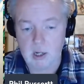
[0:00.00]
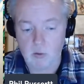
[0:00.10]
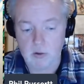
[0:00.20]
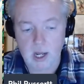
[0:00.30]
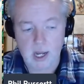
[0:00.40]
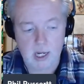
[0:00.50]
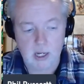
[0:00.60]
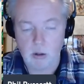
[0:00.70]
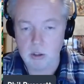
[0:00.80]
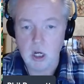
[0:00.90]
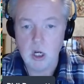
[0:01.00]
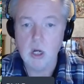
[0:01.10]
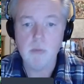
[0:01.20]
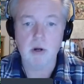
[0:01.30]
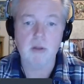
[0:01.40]
overnight, and he goes,
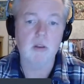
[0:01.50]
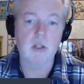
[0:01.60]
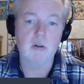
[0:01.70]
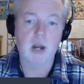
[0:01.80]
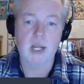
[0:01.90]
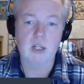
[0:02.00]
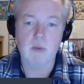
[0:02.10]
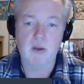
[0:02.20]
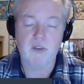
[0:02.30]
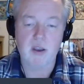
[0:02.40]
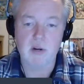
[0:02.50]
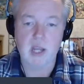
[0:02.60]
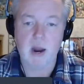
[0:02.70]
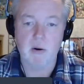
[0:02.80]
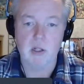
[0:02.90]
Breath of the Dragon's my favorite
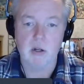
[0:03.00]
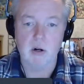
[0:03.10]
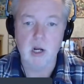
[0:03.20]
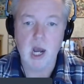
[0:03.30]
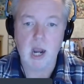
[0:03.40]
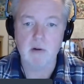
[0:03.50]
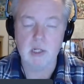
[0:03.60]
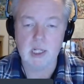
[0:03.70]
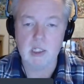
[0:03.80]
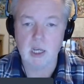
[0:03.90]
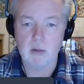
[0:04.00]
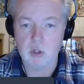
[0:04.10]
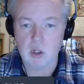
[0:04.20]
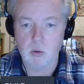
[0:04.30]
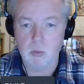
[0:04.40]
character. I relate to him
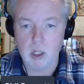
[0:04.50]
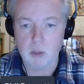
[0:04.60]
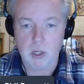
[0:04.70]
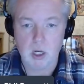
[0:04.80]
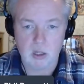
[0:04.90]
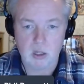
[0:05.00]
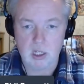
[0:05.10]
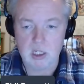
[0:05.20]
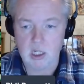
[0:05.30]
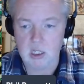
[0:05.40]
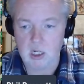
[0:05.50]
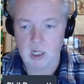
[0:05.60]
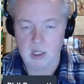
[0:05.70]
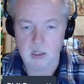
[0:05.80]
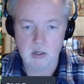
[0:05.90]
so much because of this, this, and
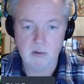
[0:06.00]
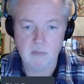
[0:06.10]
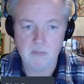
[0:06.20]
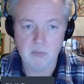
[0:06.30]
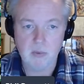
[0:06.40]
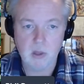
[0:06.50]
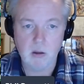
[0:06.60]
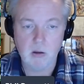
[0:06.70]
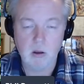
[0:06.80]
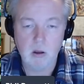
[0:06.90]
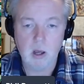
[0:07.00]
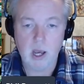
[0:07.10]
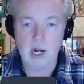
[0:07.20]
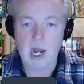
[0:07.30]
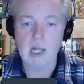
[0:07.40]
this.
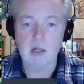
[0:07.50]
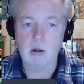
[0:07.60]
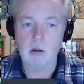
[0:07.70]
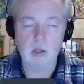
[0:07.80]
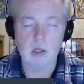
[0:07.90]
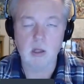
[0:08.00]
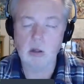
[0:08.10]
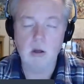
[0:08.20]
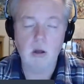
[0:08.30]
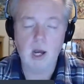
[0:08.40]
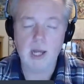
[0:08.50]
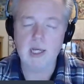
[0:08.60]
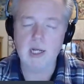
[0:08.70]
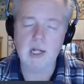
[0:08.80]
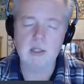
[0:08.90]
And I
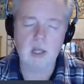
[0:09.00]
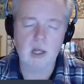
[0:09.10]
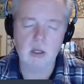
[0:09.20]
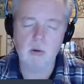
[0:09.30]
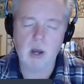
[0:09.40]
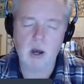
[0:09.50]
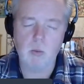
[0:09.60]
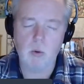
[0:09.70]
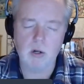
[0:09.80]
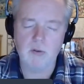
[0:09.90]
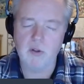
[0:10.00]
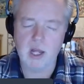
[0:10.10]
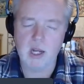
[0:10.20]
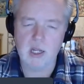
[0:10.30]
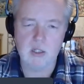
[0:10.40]
cannot tell you how wonderful
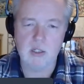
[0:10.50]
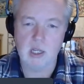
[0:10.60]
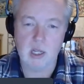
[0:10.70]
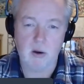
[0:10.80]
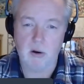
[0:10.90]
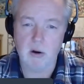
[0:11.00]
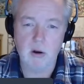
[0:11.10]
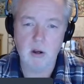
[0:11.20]
that is to hear.